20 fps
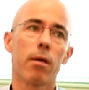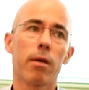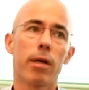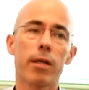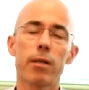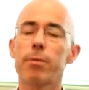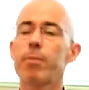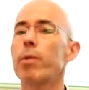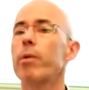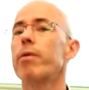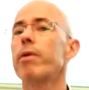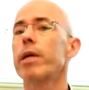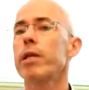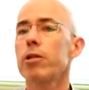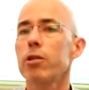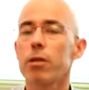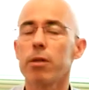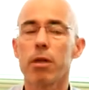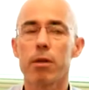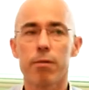
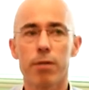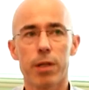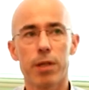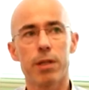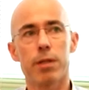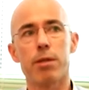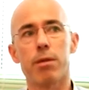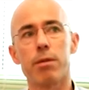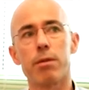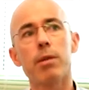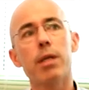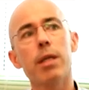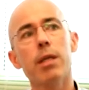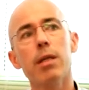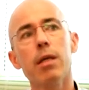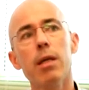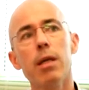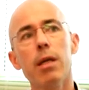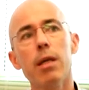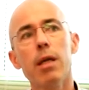exploration of history,
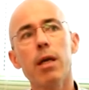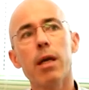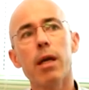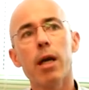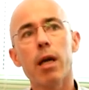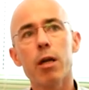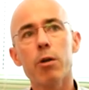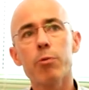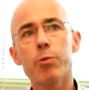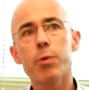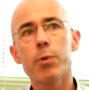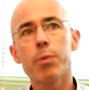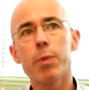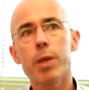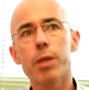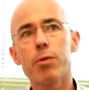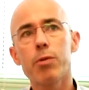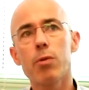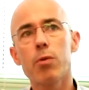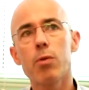helps
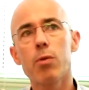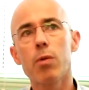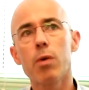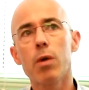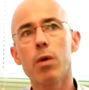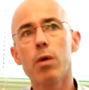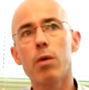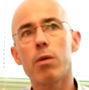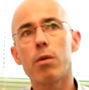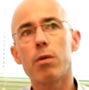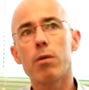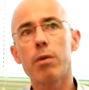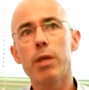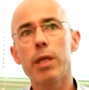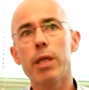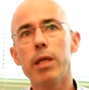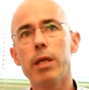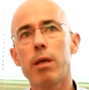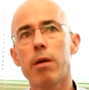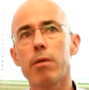me to
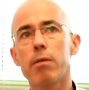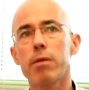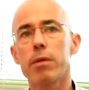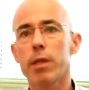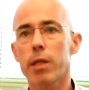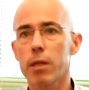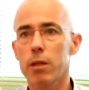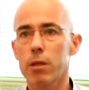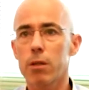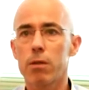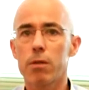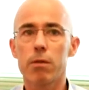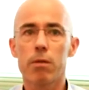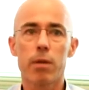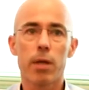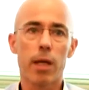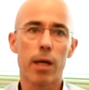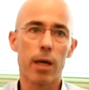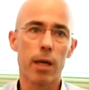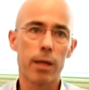
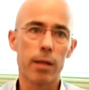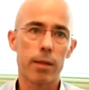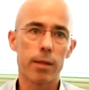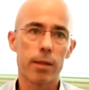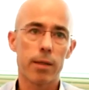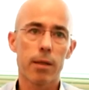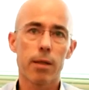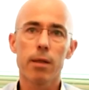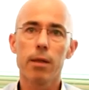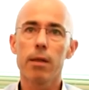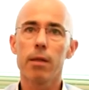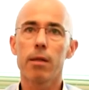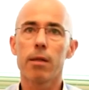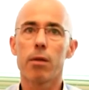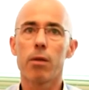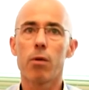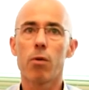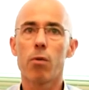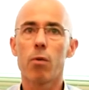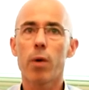recontextualize
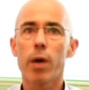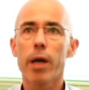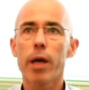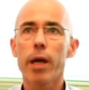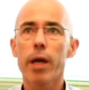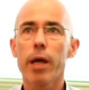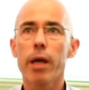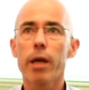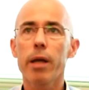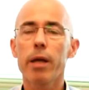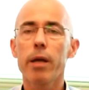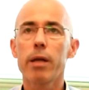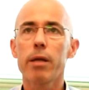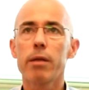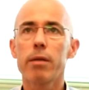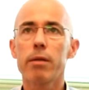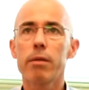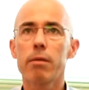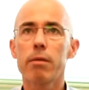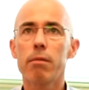the way
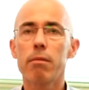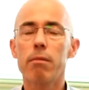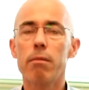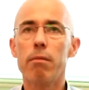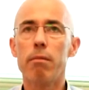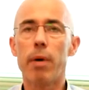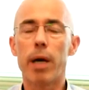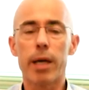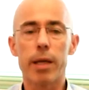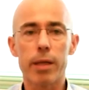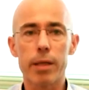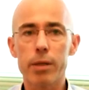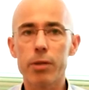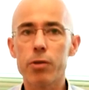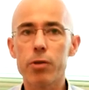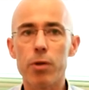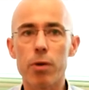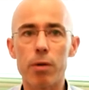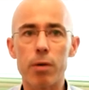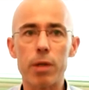Ma
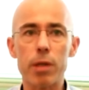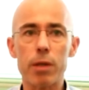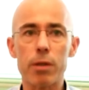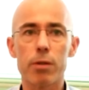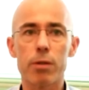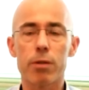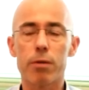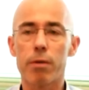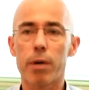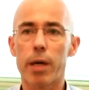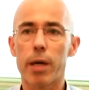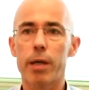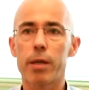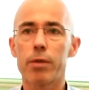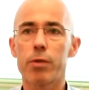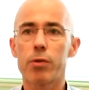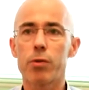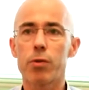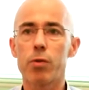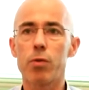Ying-jeou is
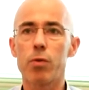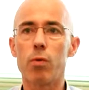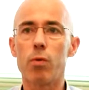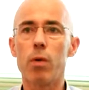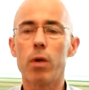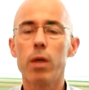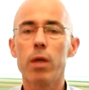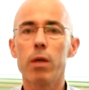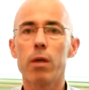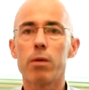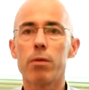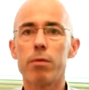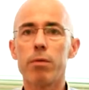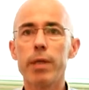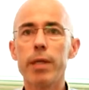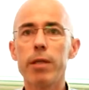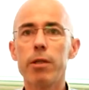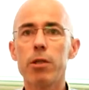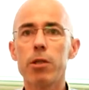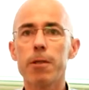trying to
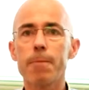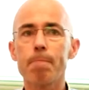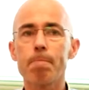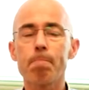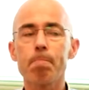reach